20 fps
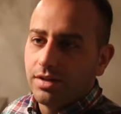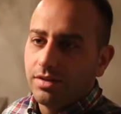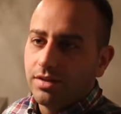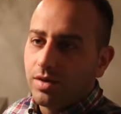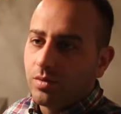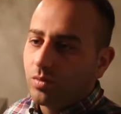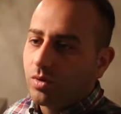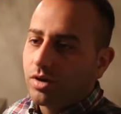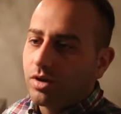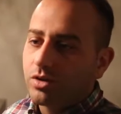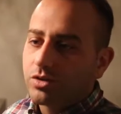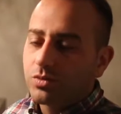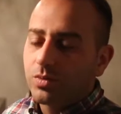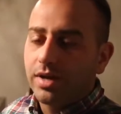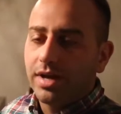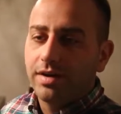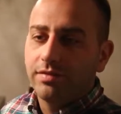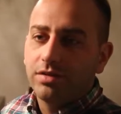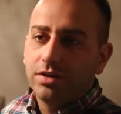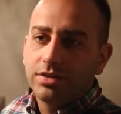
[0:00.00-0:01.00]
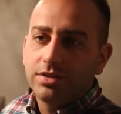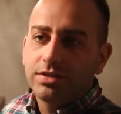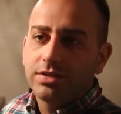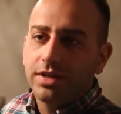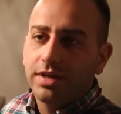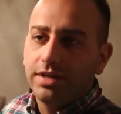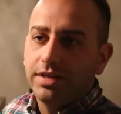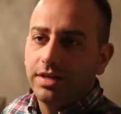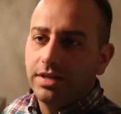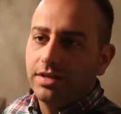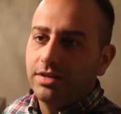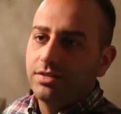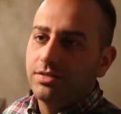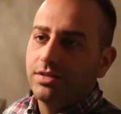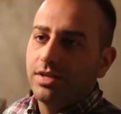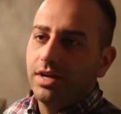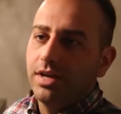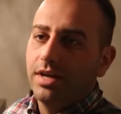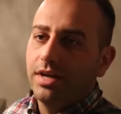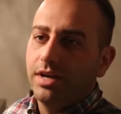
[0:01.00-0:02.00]
Then what else we have on site
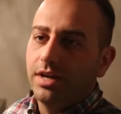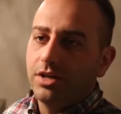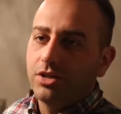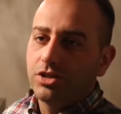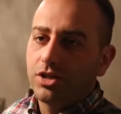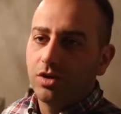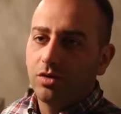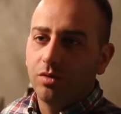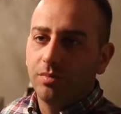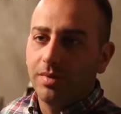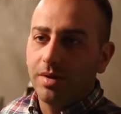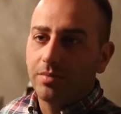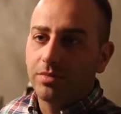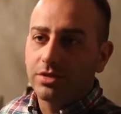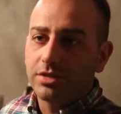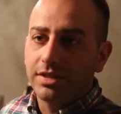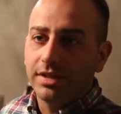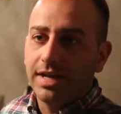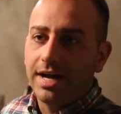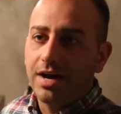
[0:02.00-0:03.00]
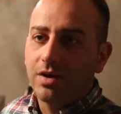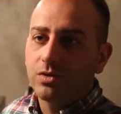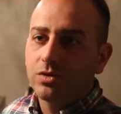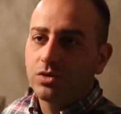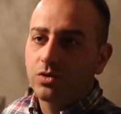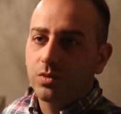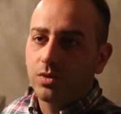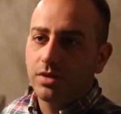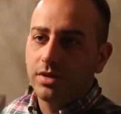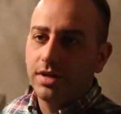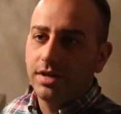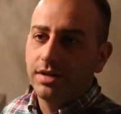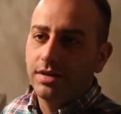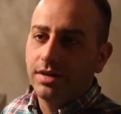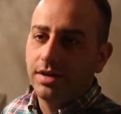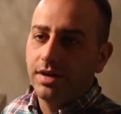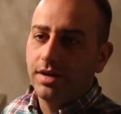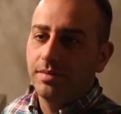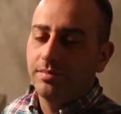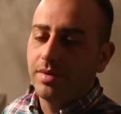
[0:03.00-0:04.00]
is a, uh, general members lounge where
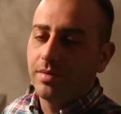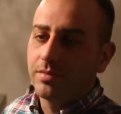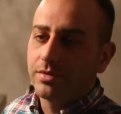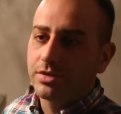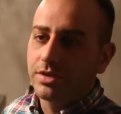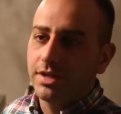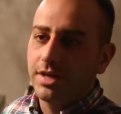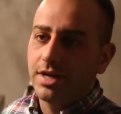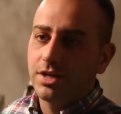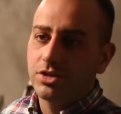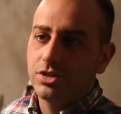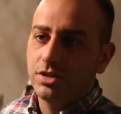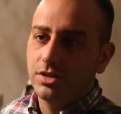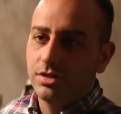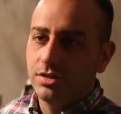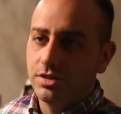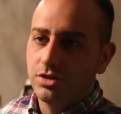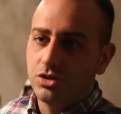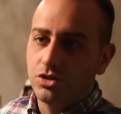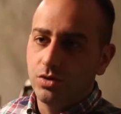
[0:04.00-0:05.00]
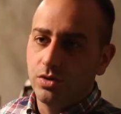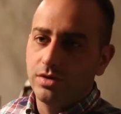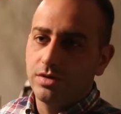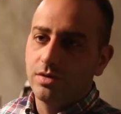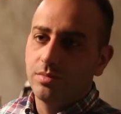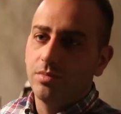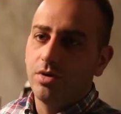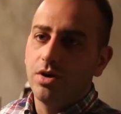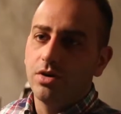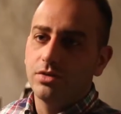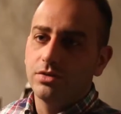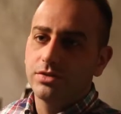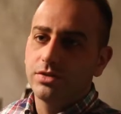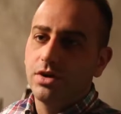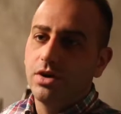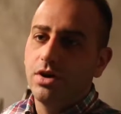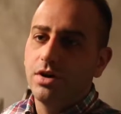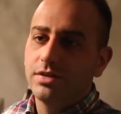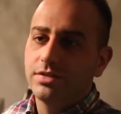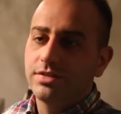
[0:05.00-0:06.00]
then members can actually enjoy their bottles
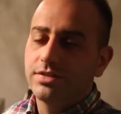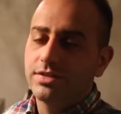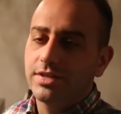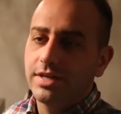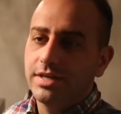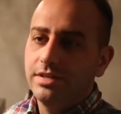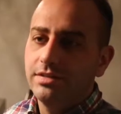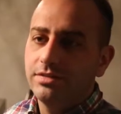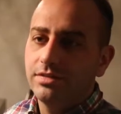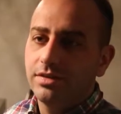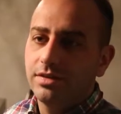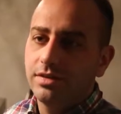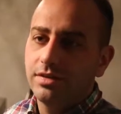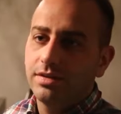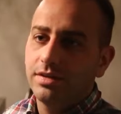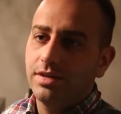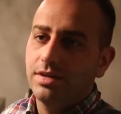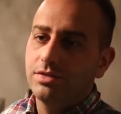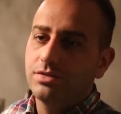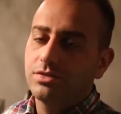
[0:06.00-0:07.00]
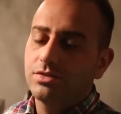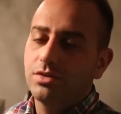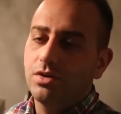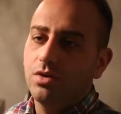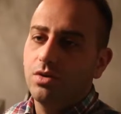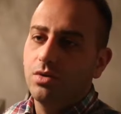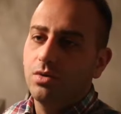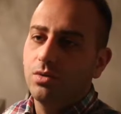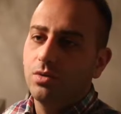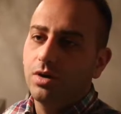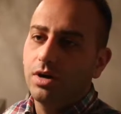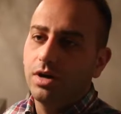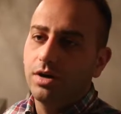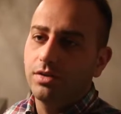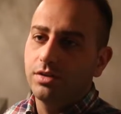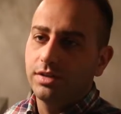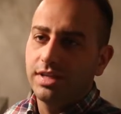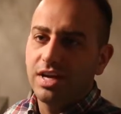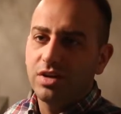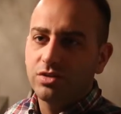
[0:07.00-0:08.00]
on site. And so
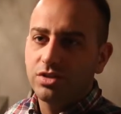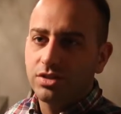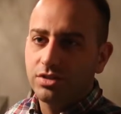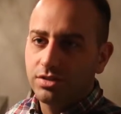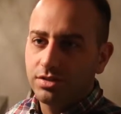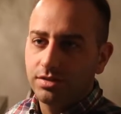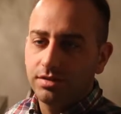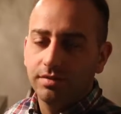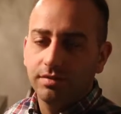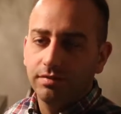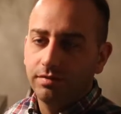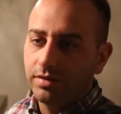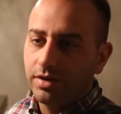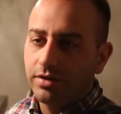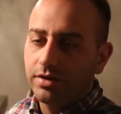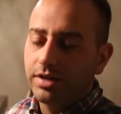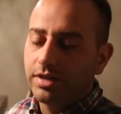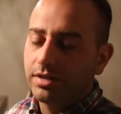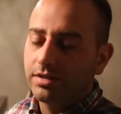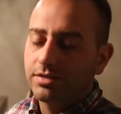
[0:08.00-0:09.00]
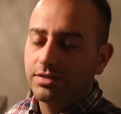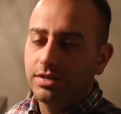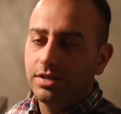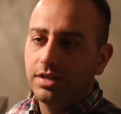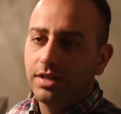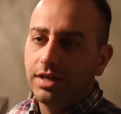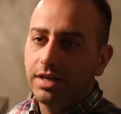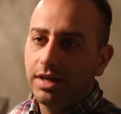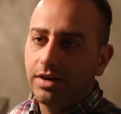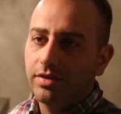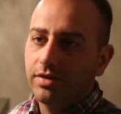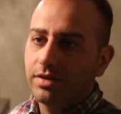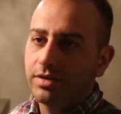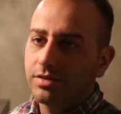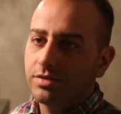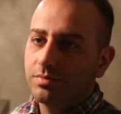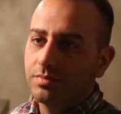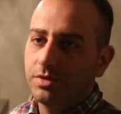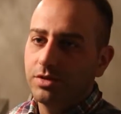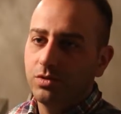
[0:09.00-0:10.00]
uh, the lounge has varying seating
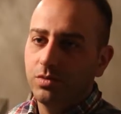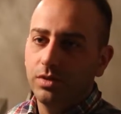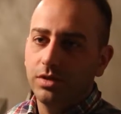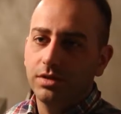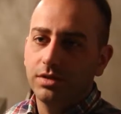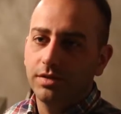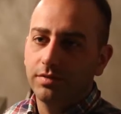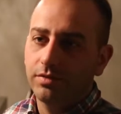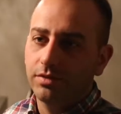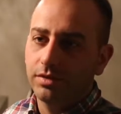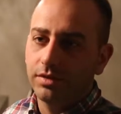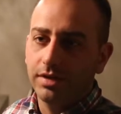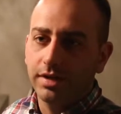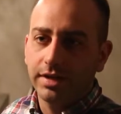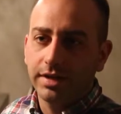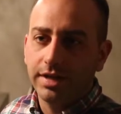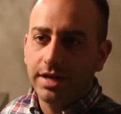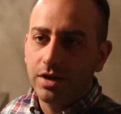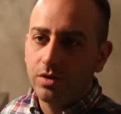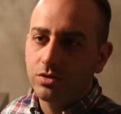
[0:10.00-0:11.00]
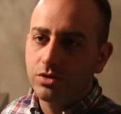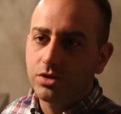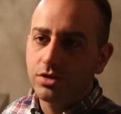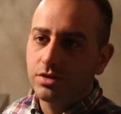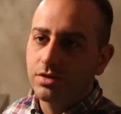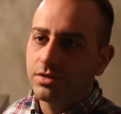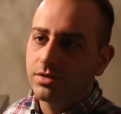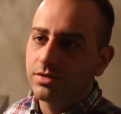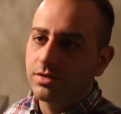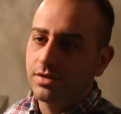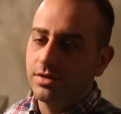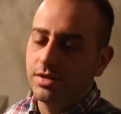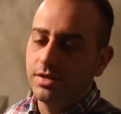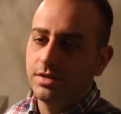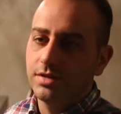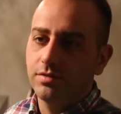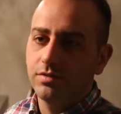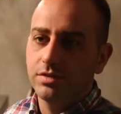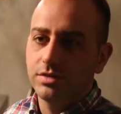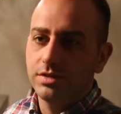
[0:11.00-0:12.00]
areas between different like couches and
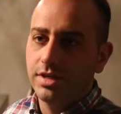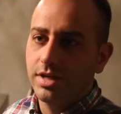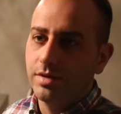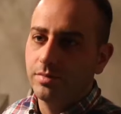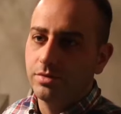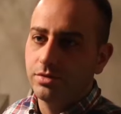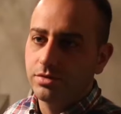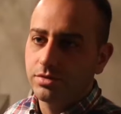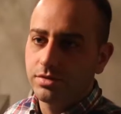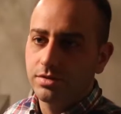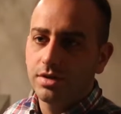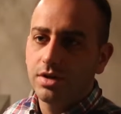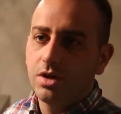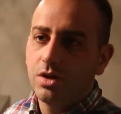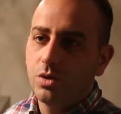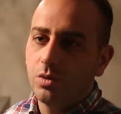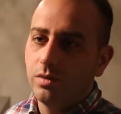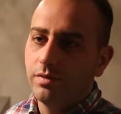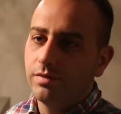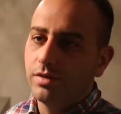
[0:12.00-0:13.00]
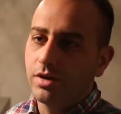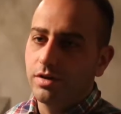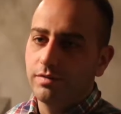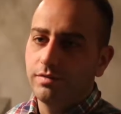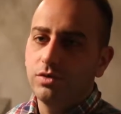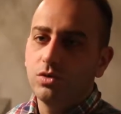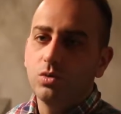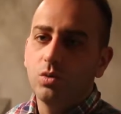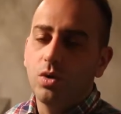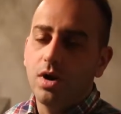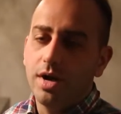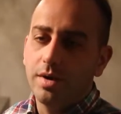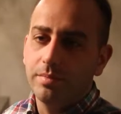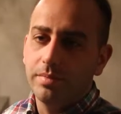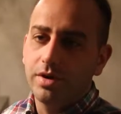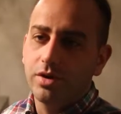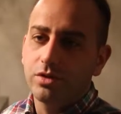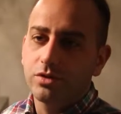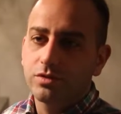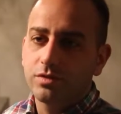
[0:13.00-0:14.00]
then different tables. We've got a few wine
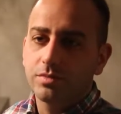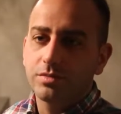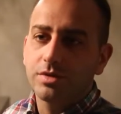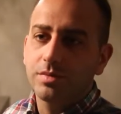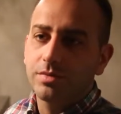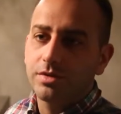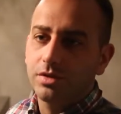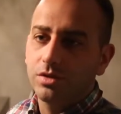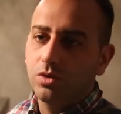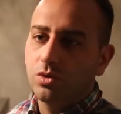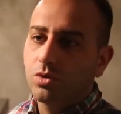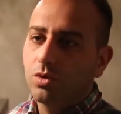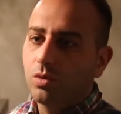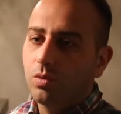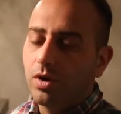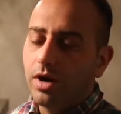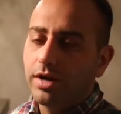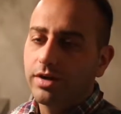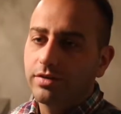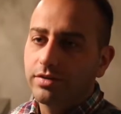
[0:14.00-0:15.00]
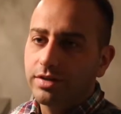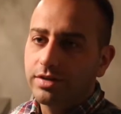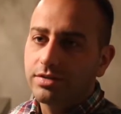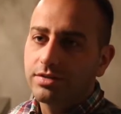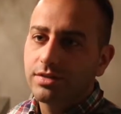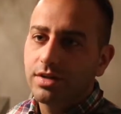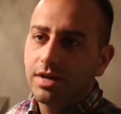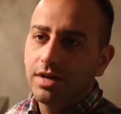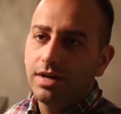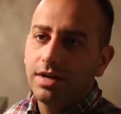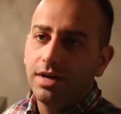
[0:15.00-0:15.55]
barrels from some of the local wineries